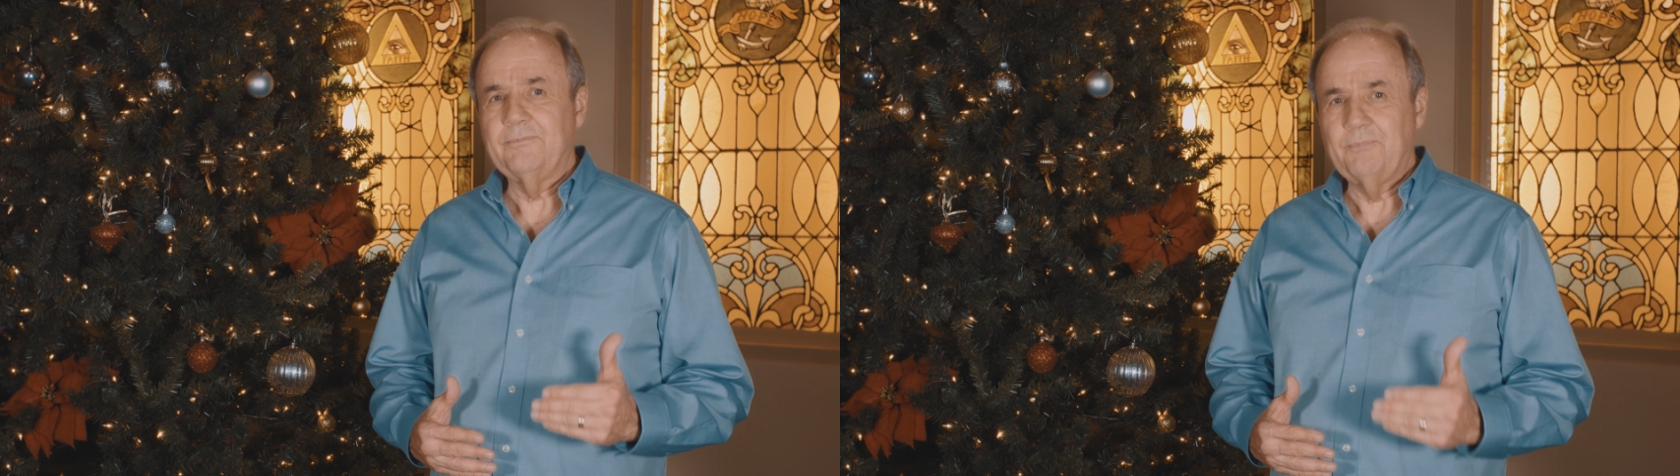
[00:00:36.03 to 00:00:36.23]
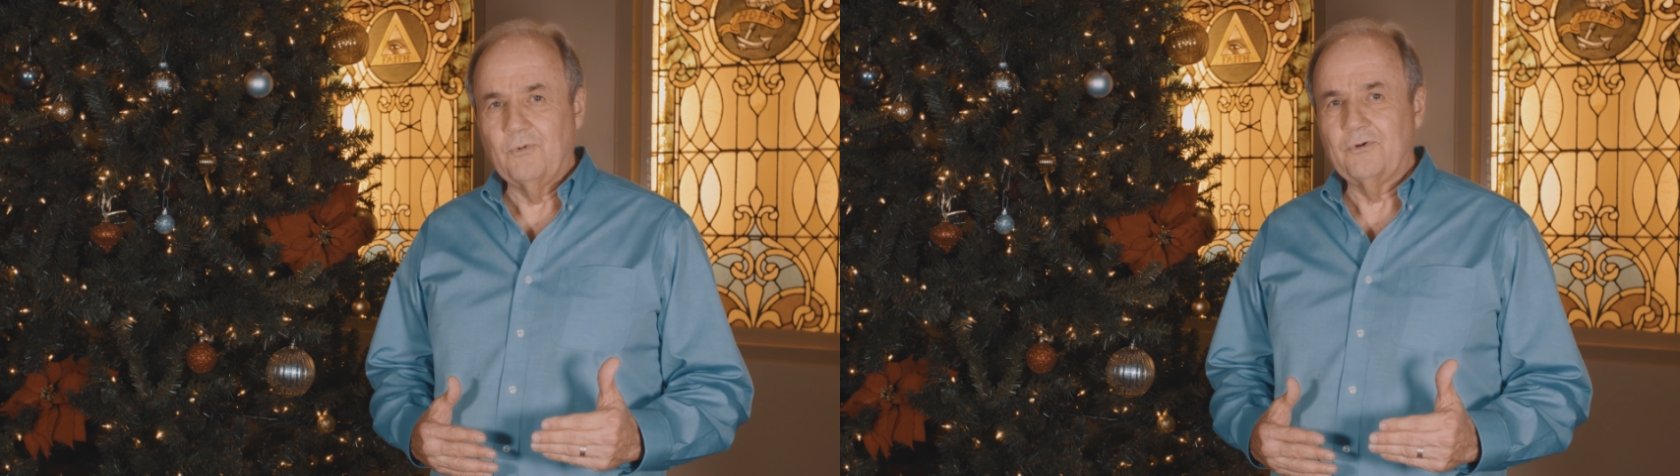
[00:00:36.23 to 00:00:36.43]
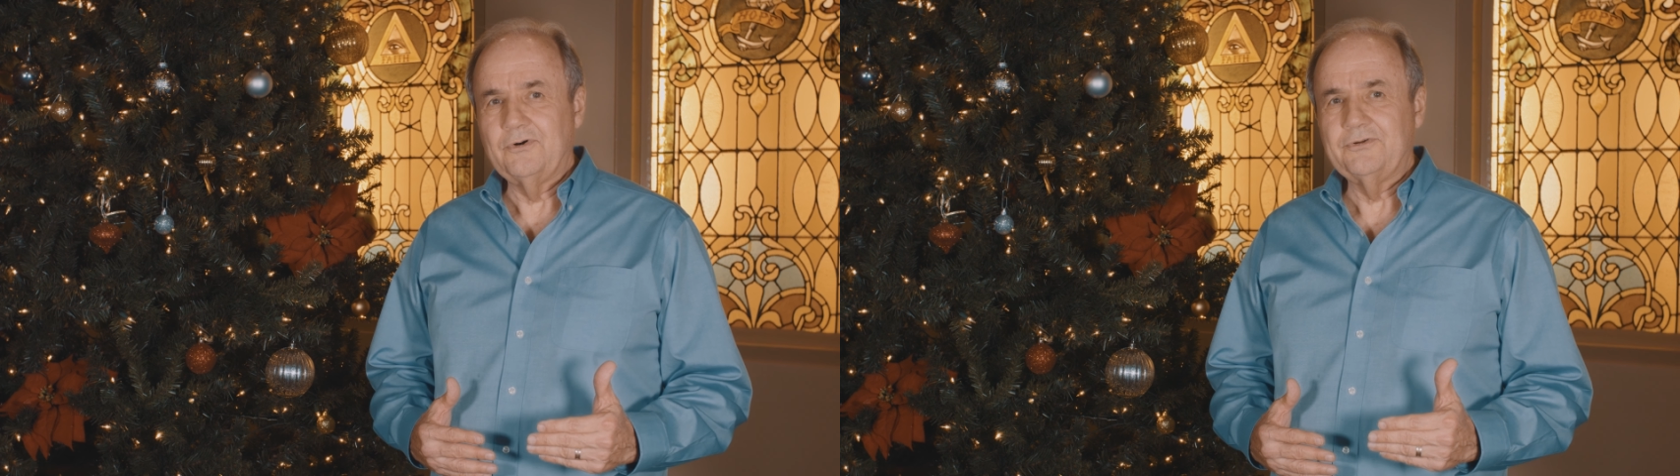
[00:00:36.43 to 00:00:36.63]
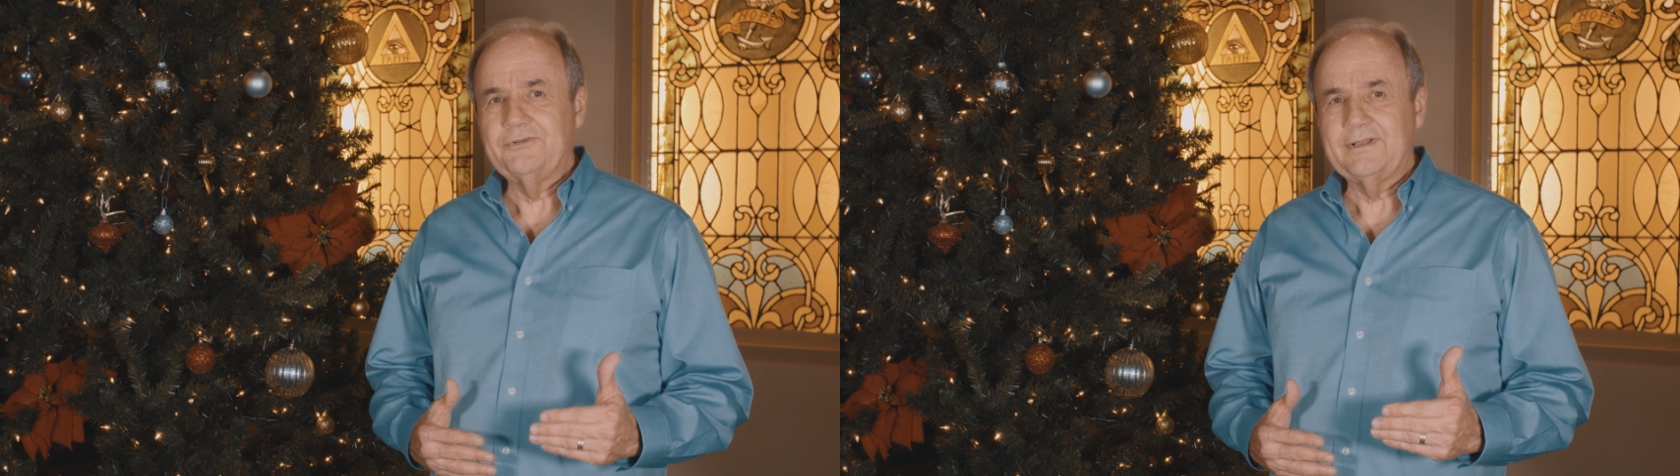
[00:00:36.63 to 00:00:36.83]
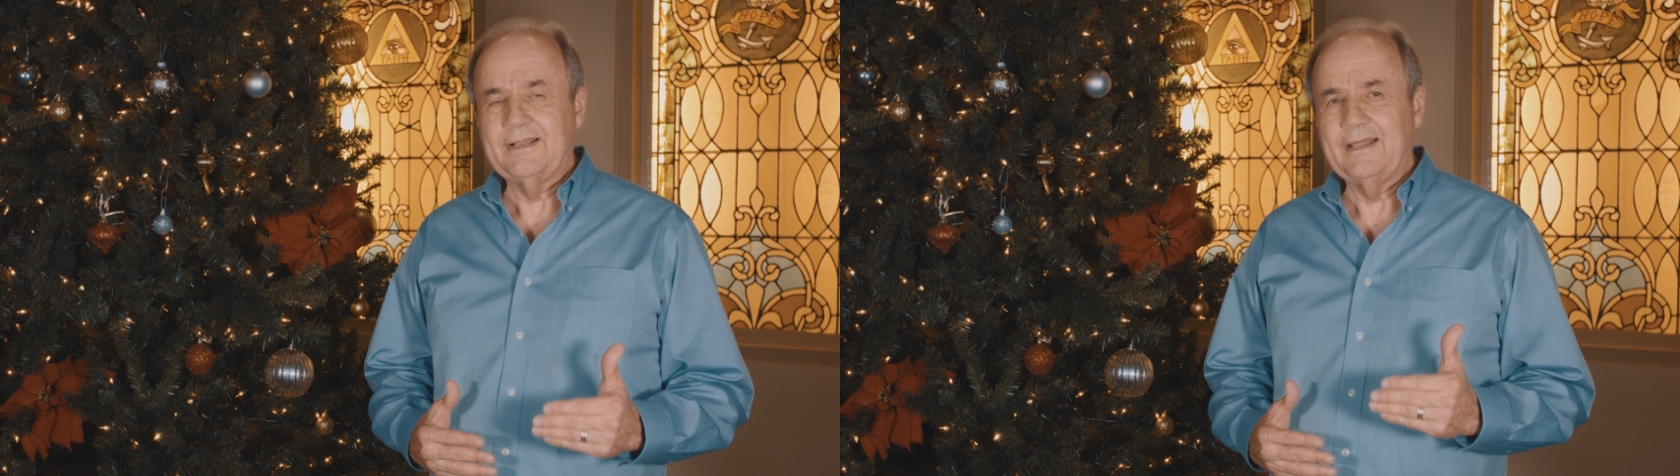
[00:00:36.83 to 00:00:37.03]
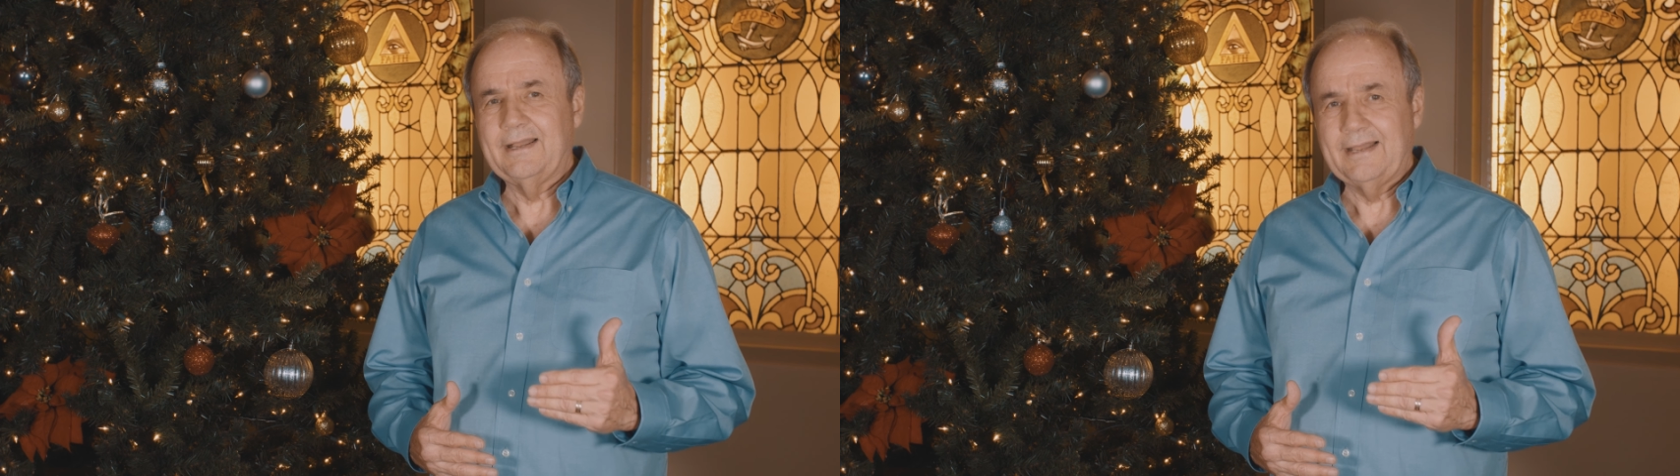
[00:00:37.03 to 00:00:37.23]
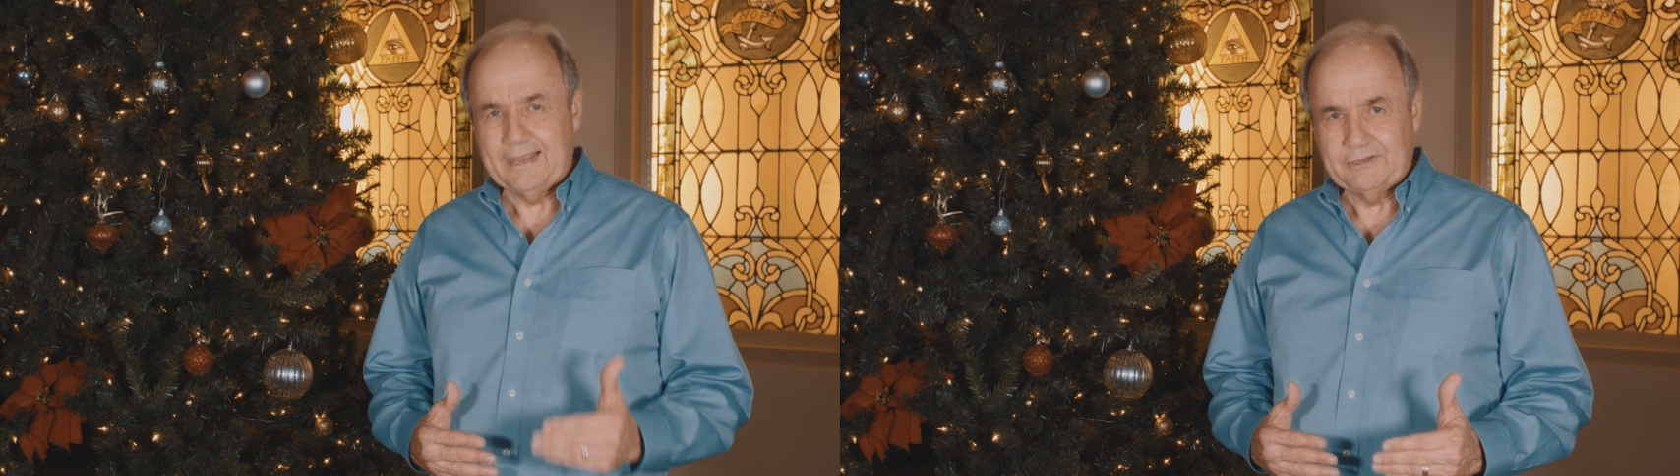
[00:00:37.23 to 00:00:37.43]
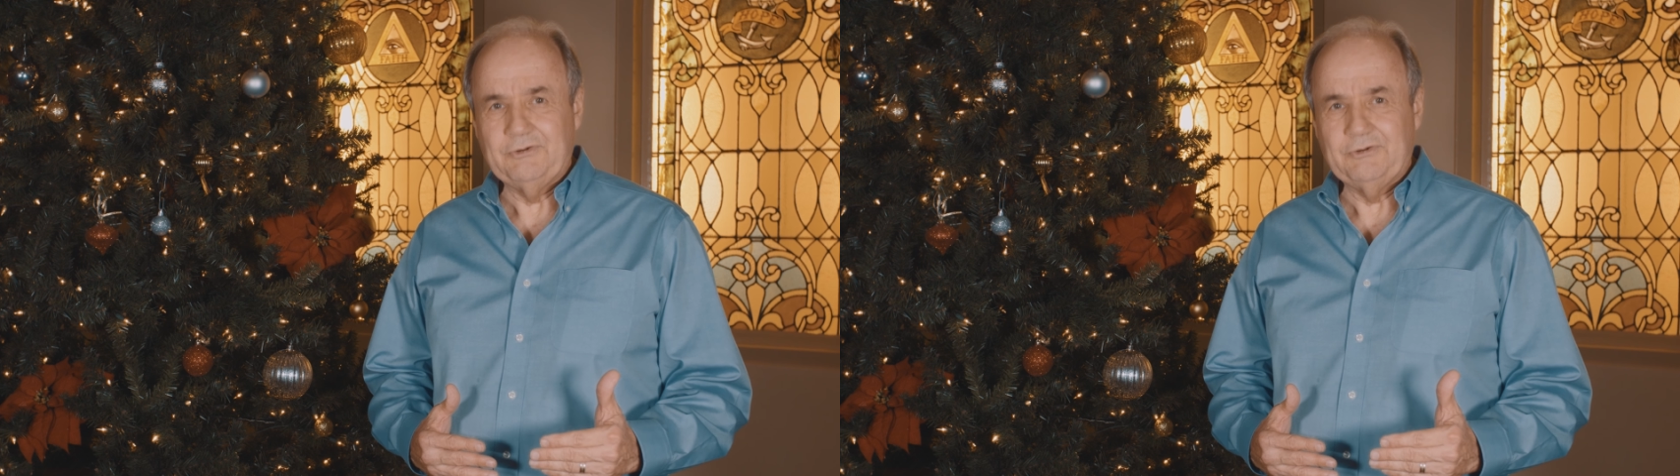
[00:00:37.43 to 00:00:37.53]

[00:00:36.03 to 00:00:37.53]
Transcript: supporters like